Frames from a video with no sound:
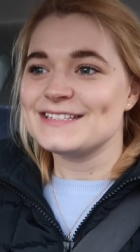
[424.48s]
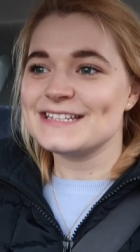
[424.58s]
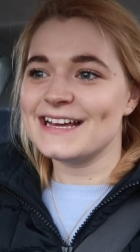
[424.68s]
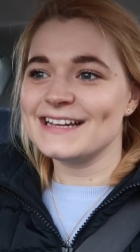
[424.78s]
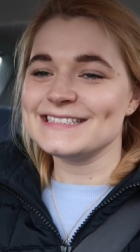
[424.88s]

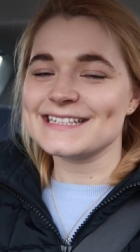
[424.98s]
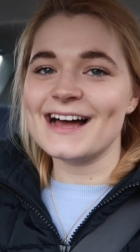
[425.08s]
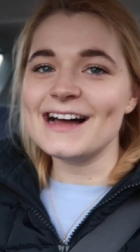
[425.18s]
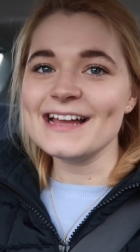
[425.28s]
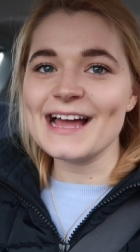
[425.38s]
Tonight
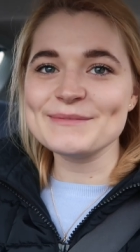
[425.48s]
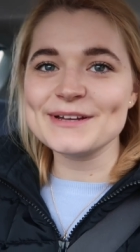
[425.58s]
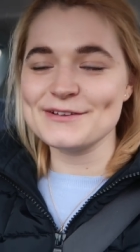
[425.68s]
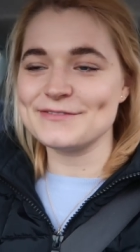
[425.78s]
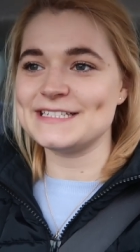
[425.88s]
I am
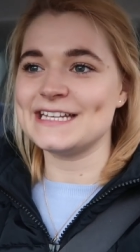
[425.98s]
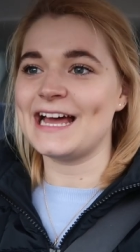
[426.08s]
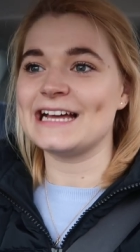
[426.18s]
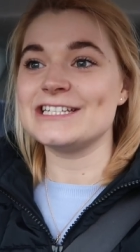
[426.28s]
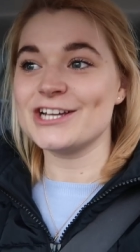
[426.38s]
going for
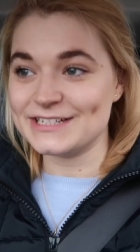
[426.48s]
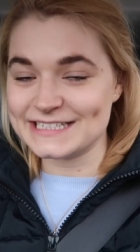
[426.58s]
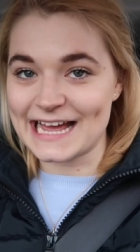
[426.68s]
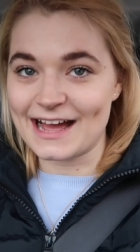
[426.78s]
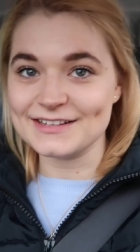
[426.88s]
dinner at
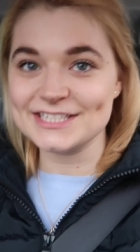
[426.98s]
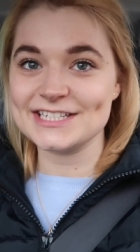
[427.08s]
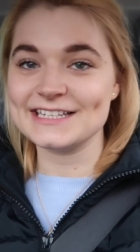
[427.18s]
Jodie's house.